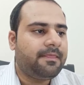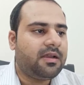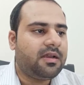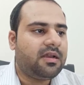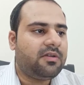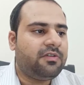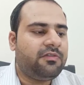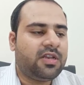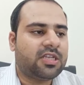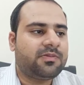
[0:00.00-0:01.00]
We
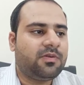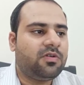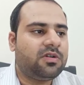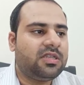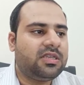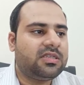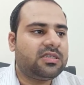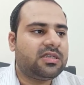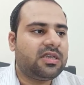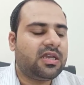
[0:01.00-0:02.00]
will explore
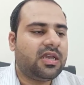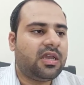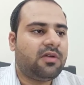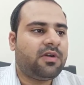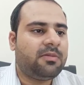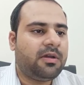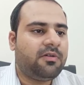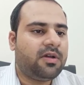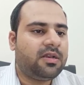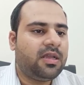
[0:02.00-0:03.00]
these one by
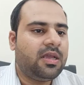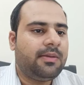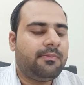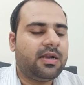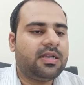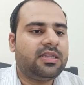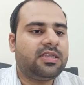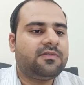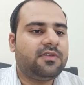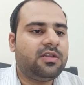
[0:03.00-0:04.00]
one, but in
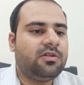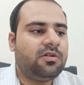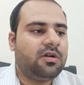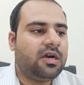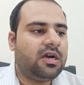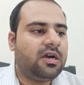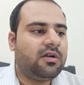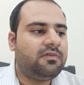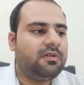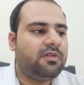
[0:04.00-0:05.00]
this
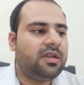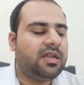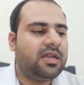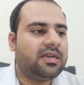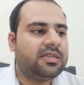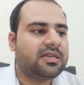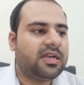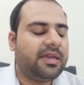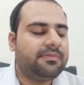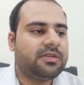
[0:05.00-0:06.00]
video we will
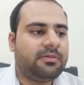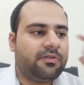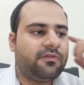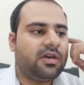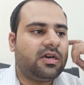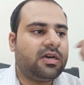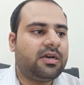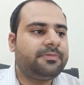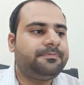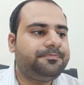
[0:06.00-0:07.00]
describe some of
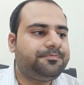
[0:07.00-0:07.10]
the